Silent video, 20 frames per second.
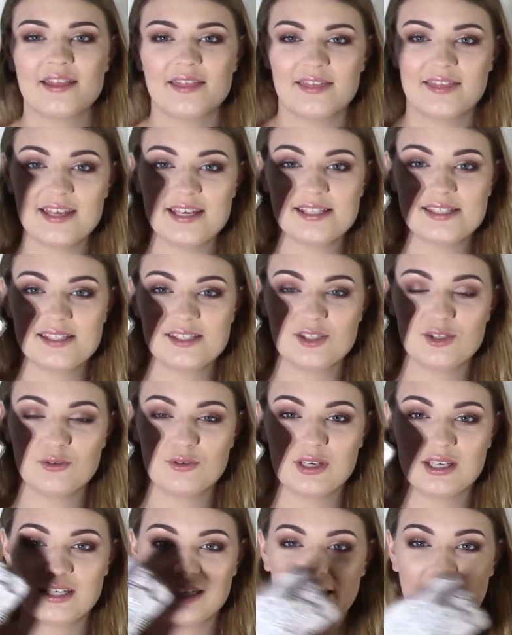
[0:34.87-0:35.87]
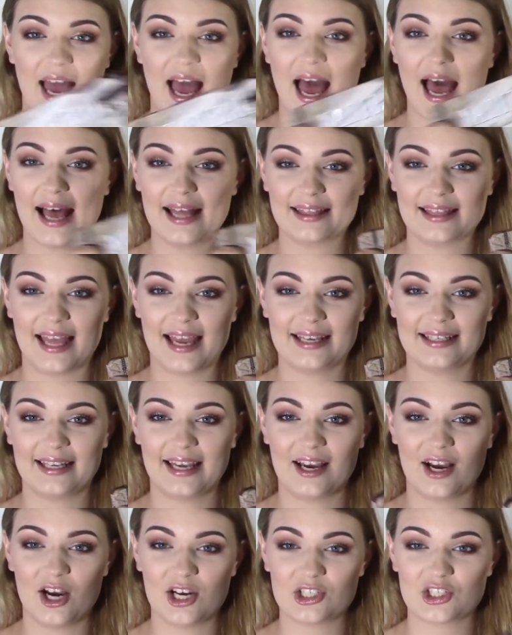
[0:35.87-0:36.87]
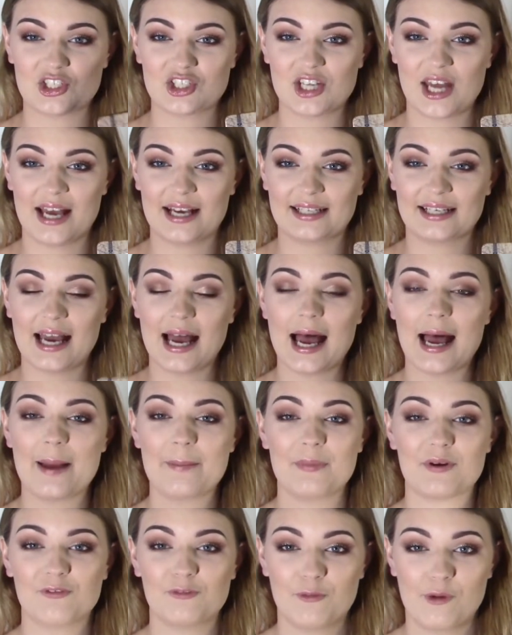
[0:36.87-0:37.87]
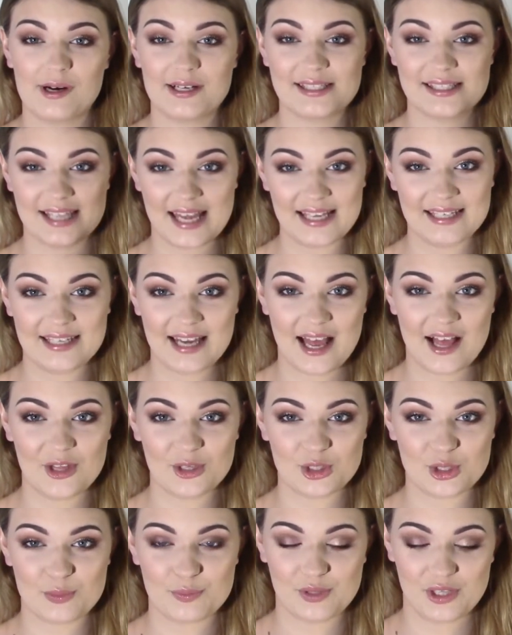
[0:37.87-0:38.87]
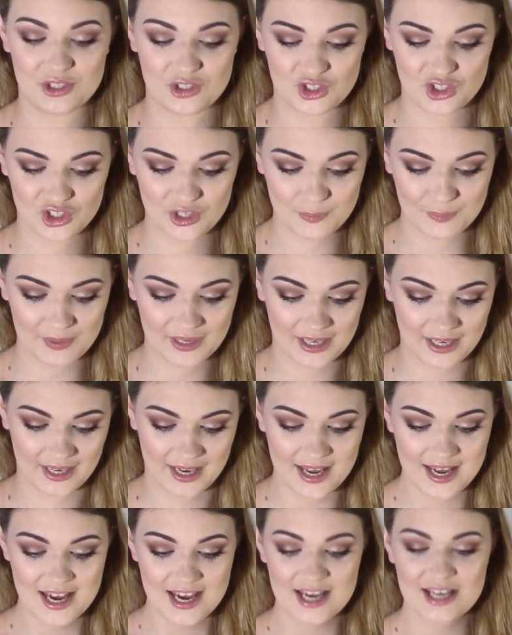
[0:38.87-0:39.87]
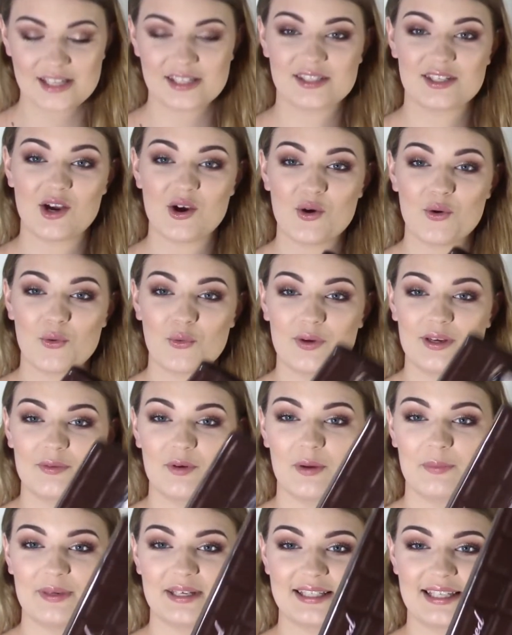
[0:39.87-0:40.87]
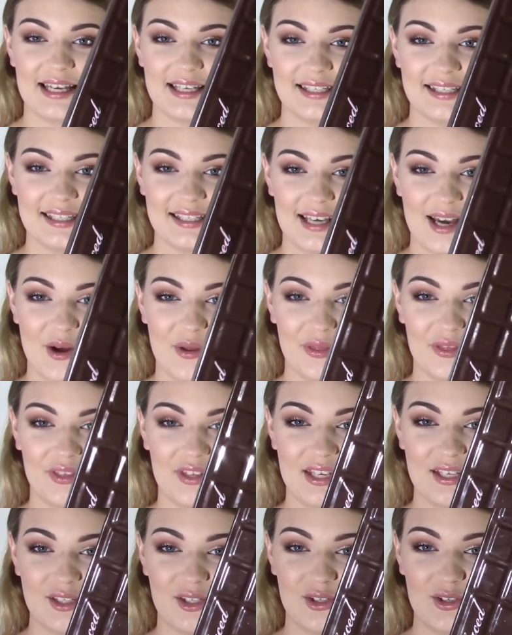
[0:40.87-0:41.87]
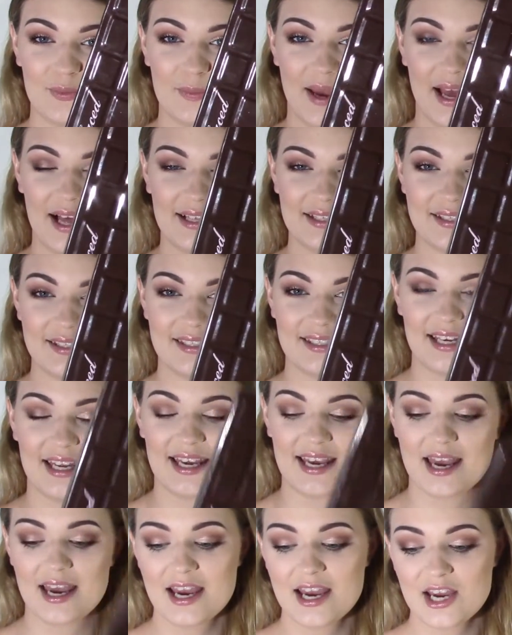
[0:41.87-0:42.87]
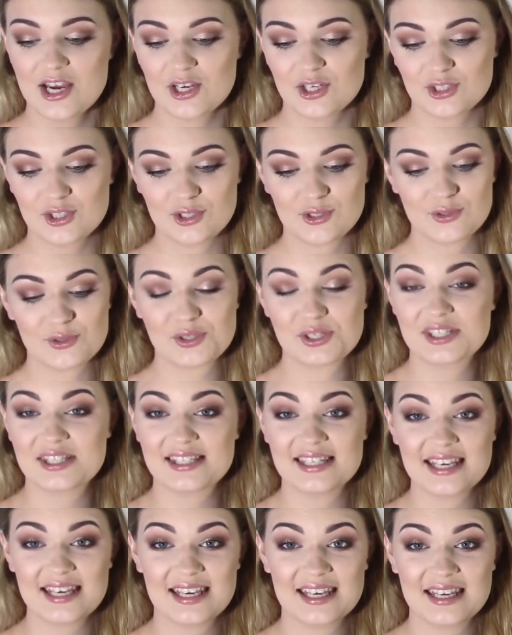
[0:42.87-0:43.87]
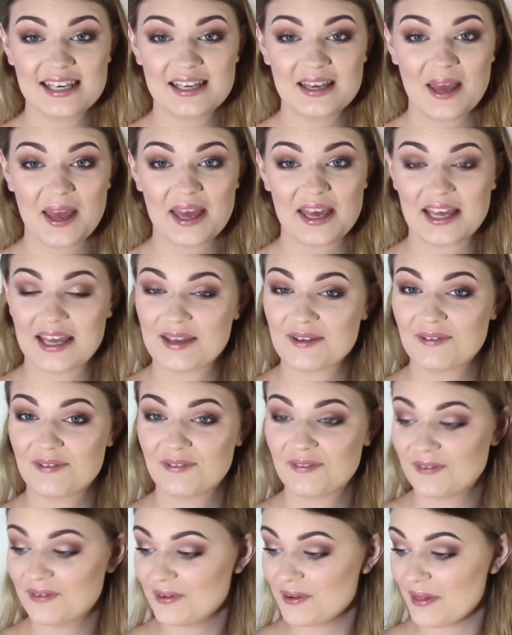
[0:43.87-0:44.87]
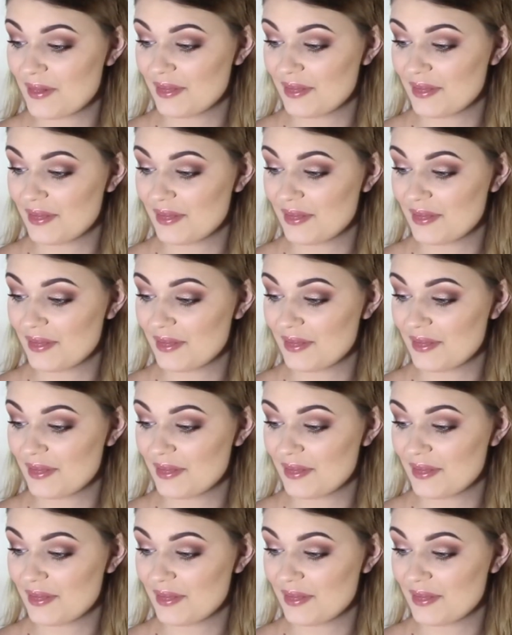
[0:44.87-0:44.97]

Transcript: This you can get online at hush.com for $10 plus shipping. So we will be testing out these two palettes today to see if